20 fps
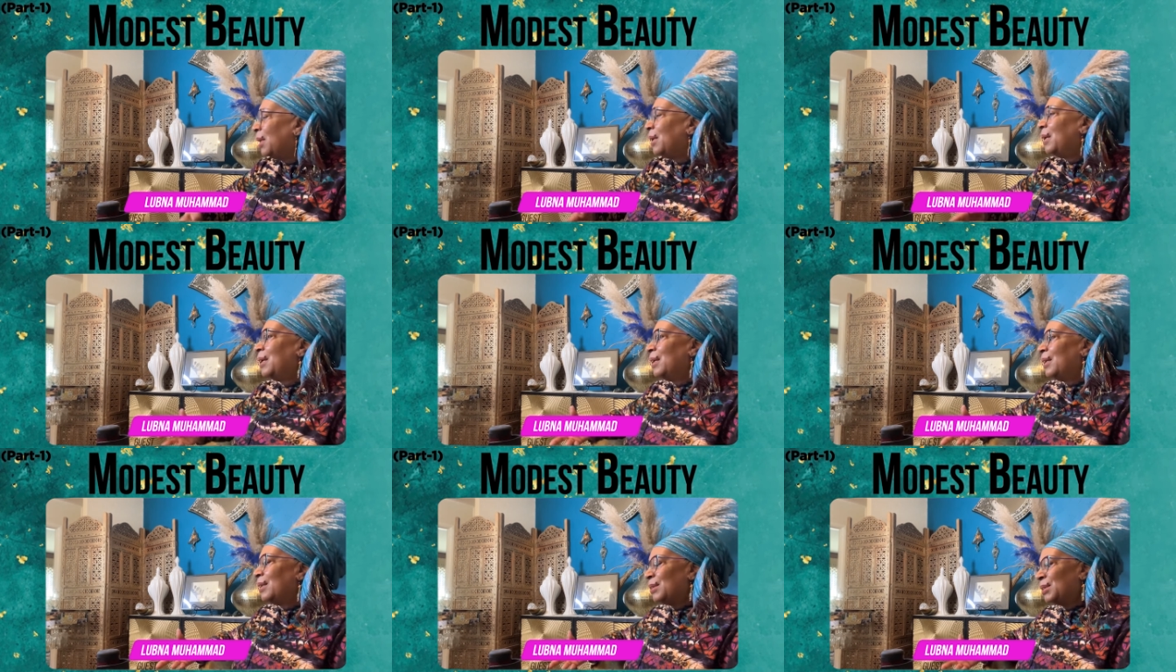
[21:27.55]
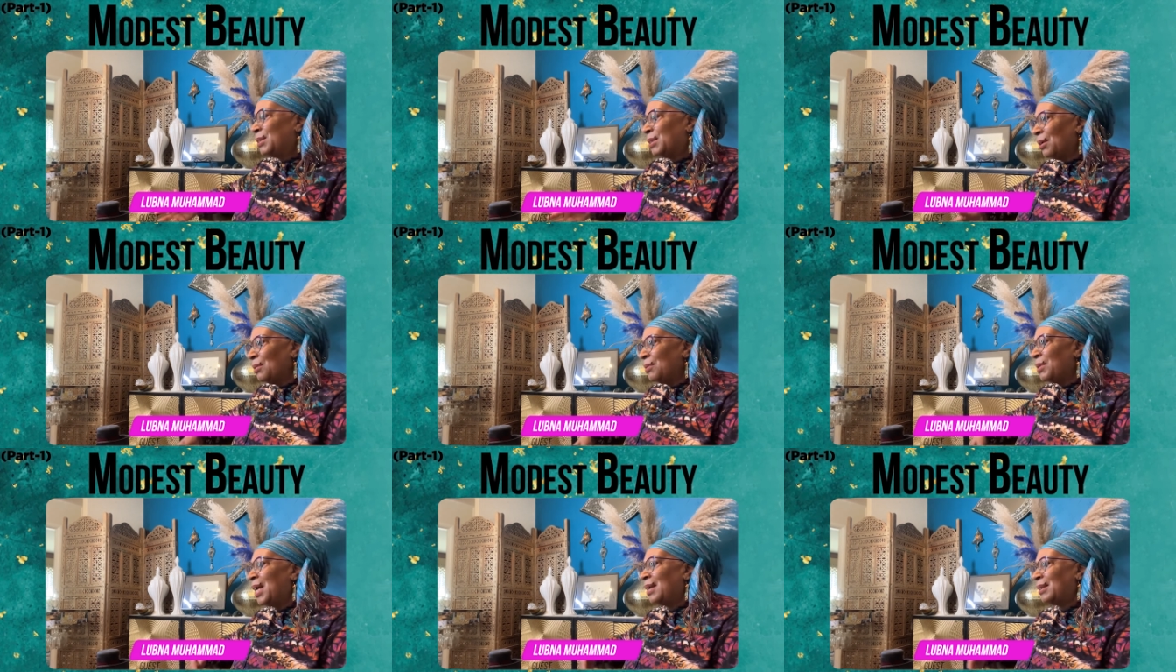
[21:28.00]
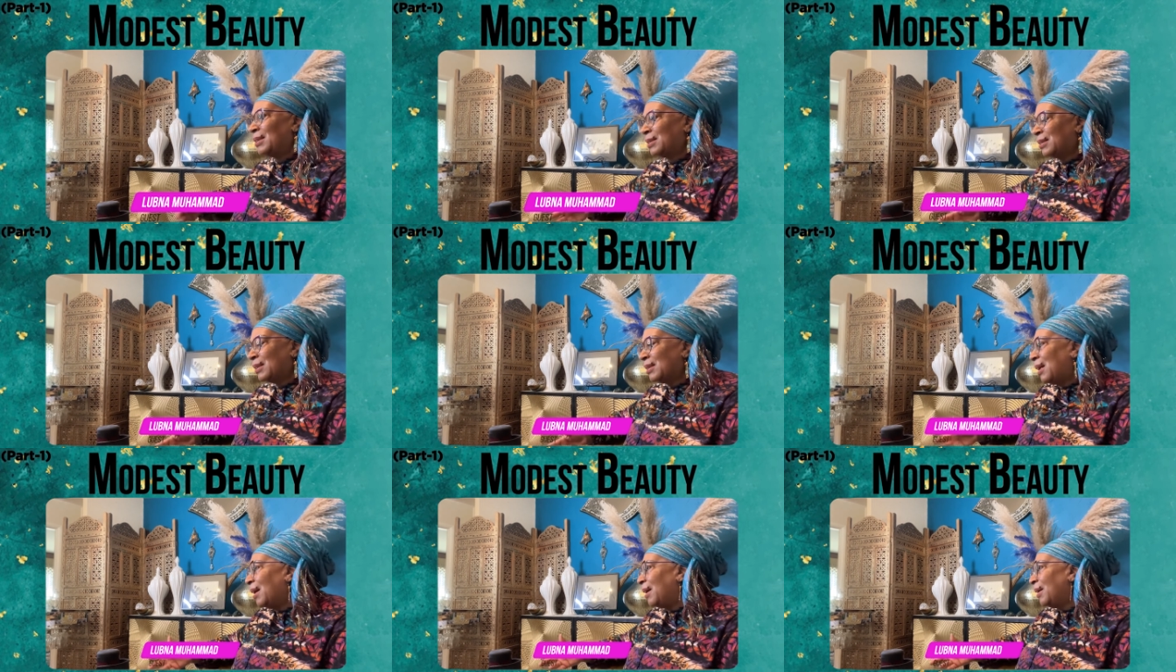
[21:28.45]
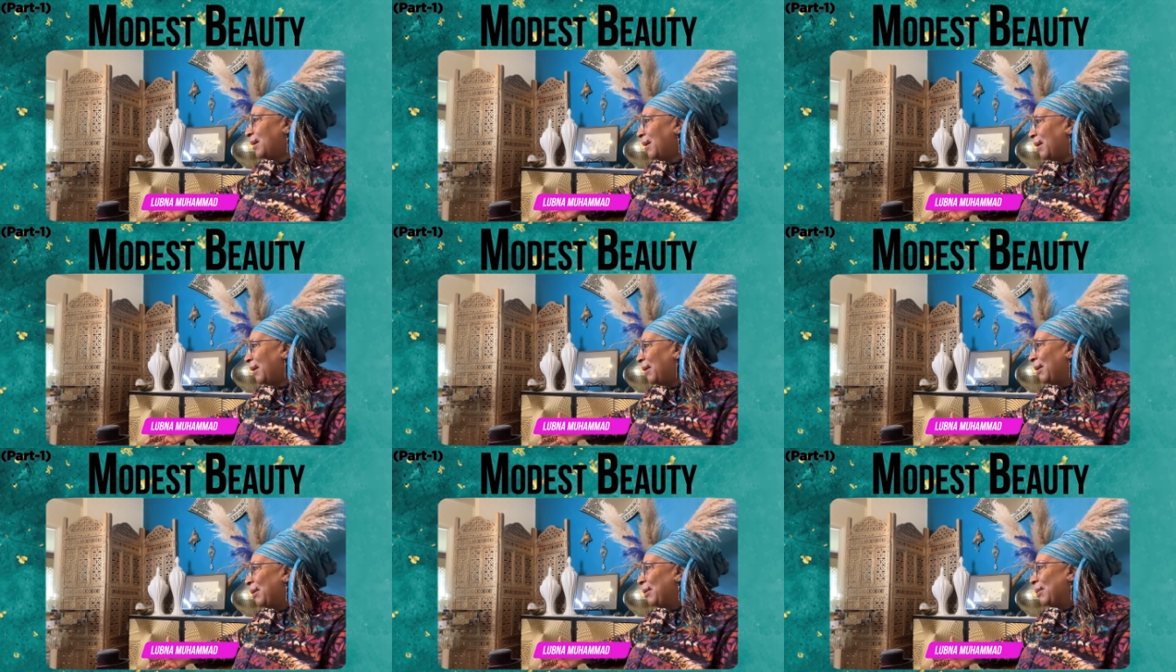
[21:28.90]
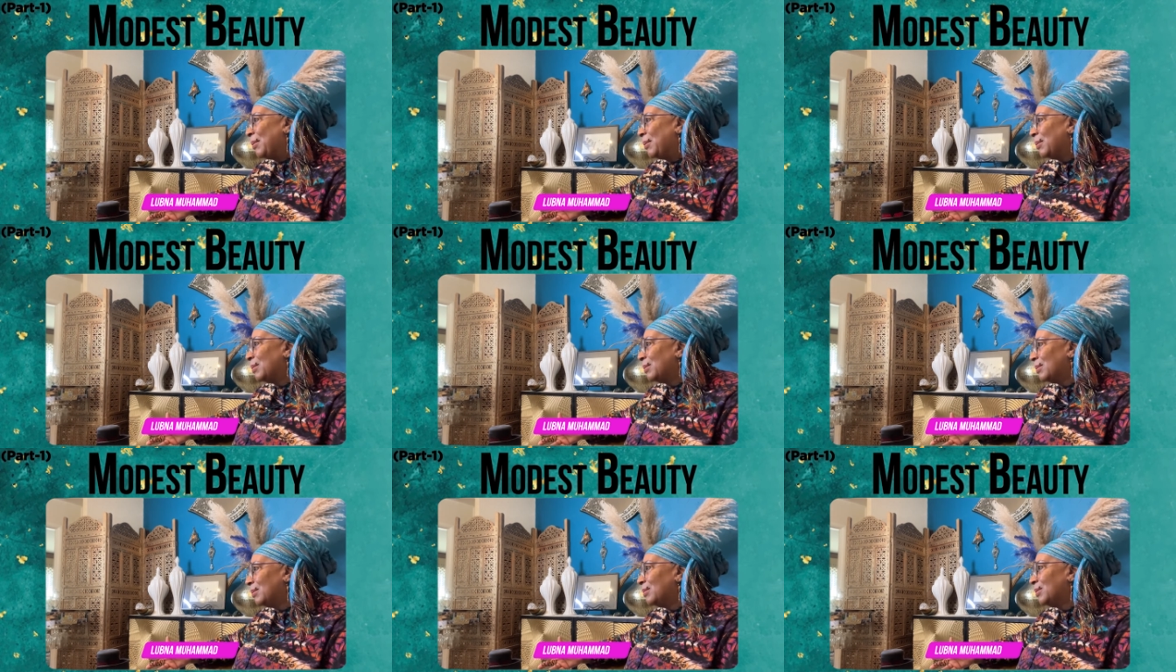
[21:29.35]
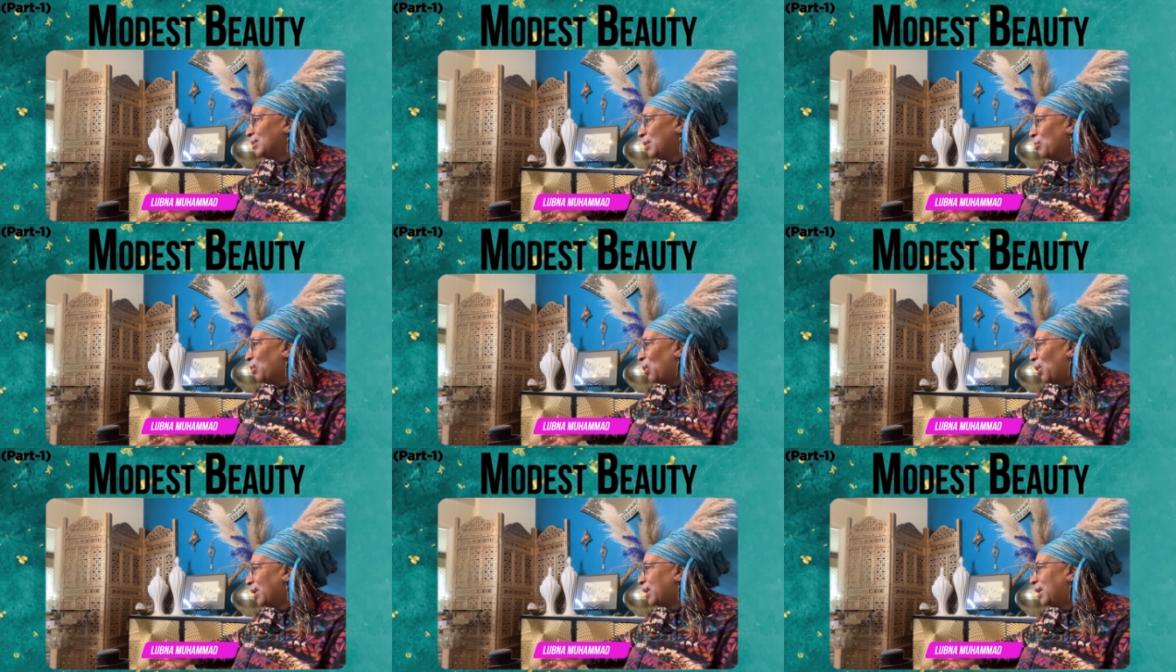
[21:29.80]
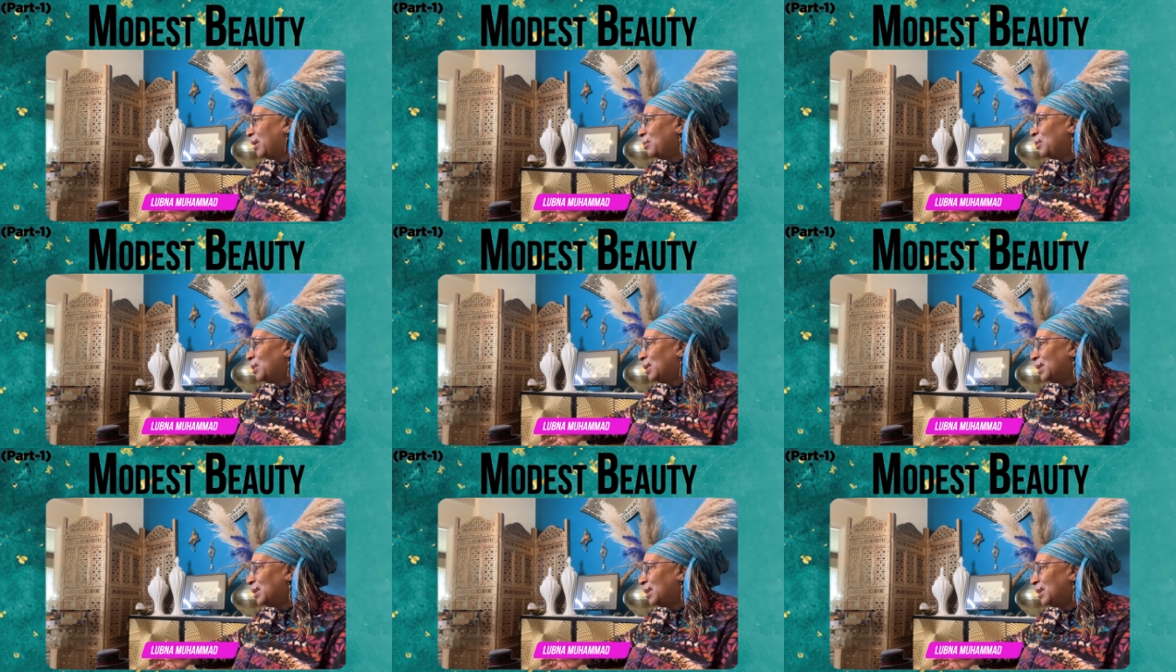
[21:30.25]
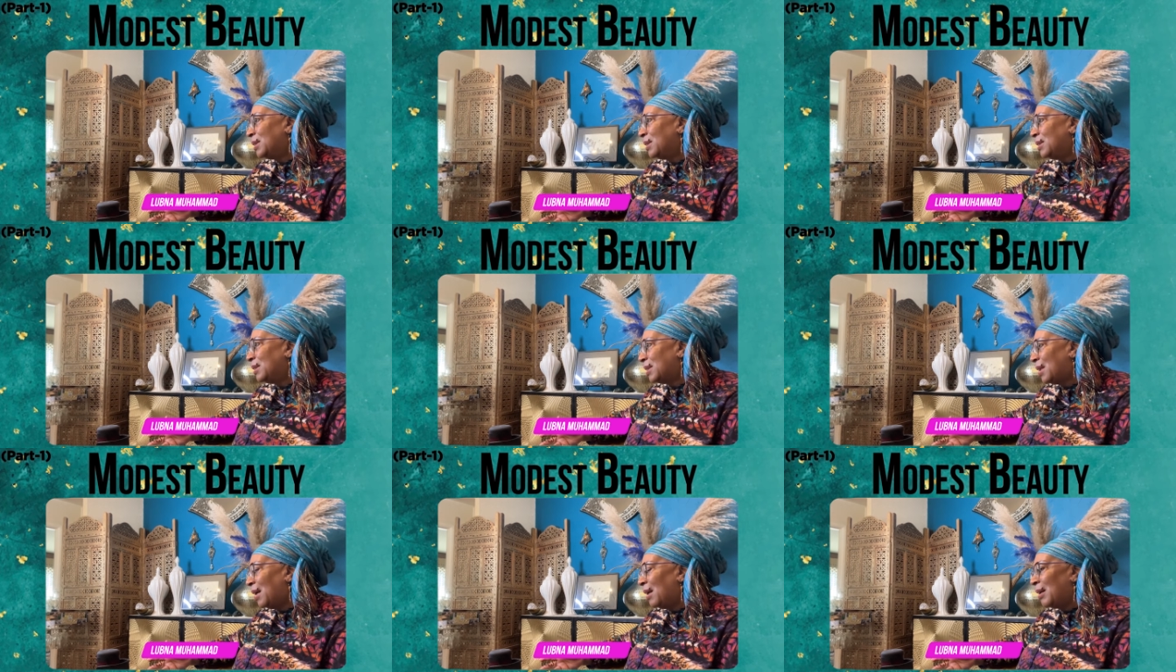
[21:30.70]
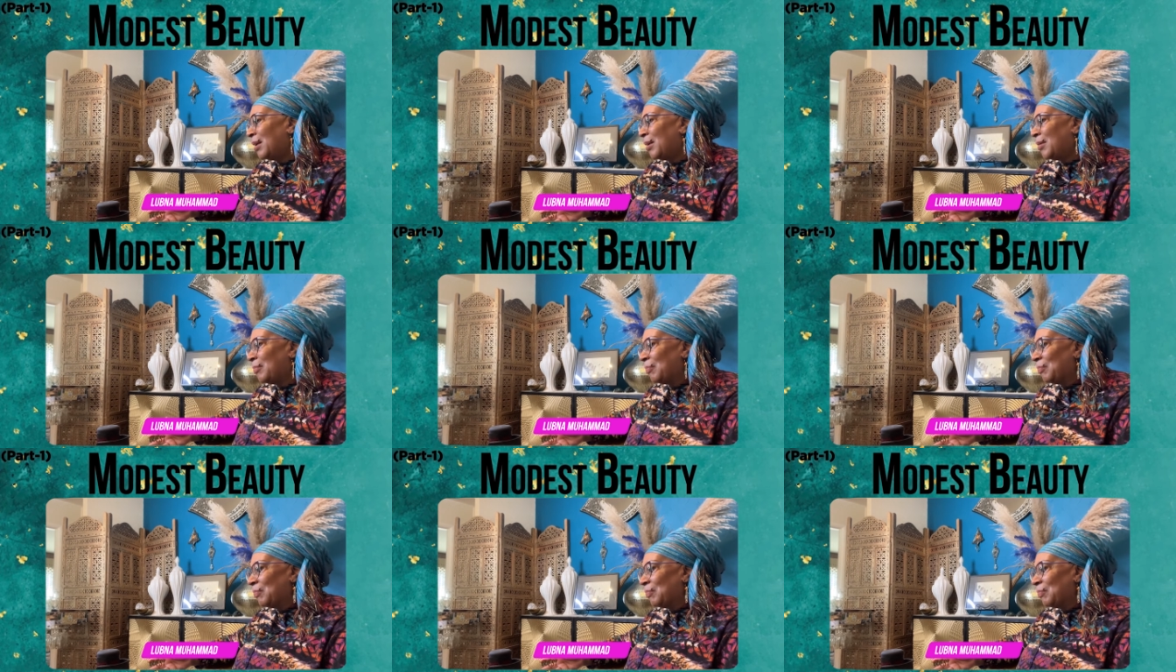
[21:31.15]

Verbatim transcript: Mm-hmm. So that's kind of how the market was at the time.